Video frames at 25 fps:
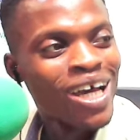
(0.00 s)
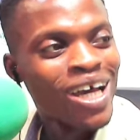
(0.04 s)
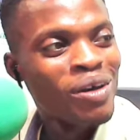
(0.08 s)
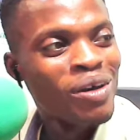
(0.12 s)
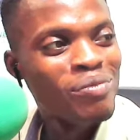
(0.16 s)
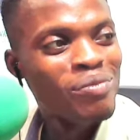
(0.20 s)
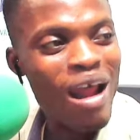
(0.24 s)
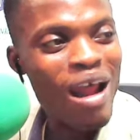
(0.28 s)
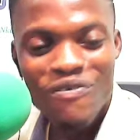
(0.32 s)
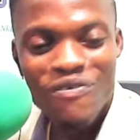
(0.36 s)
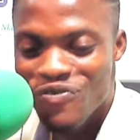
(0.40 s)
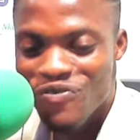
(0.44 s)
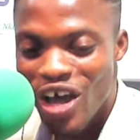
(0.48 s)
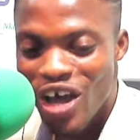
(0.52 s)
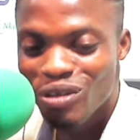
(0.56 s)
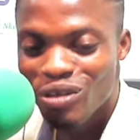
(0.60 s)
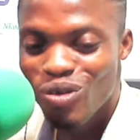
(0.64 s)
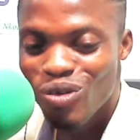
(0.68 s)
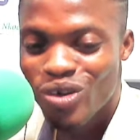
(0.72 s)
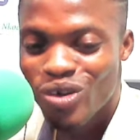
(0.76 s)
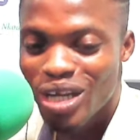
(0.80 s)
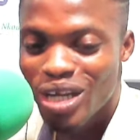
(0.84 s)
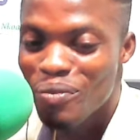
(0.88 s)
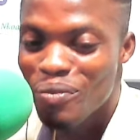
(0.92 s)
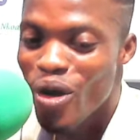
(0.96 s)
bra
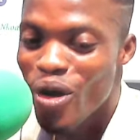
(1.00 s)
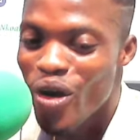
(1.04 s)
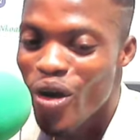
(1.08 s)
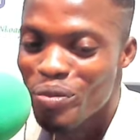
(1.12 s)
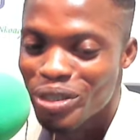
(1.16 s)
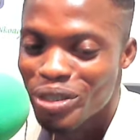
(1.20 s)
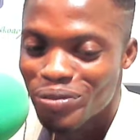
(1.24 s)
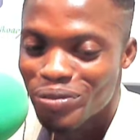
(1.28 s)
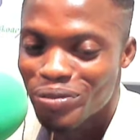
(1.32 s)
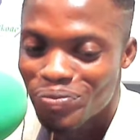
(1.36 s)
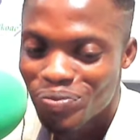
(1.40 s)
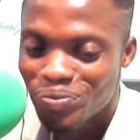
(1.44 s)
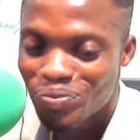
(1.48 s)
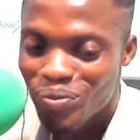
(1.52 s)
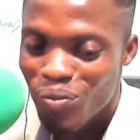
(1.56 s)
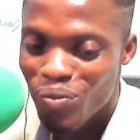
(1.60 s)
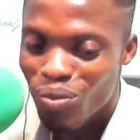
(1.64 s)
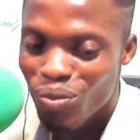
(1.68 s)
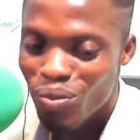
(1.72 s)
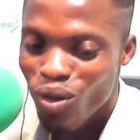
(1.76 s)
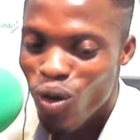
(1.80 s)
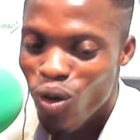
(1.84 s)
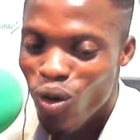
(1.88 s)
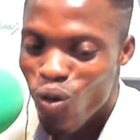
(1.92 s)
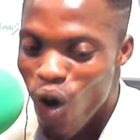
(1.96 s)
Facebook na be hebi
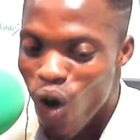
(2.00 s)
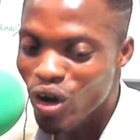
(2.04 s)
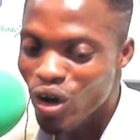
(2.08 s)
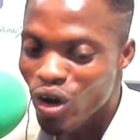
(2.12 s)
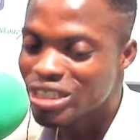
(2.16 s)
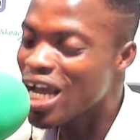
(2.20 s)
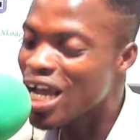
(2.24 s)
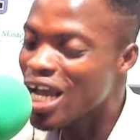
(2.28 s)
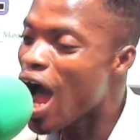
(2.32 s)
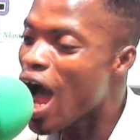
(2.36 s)
coach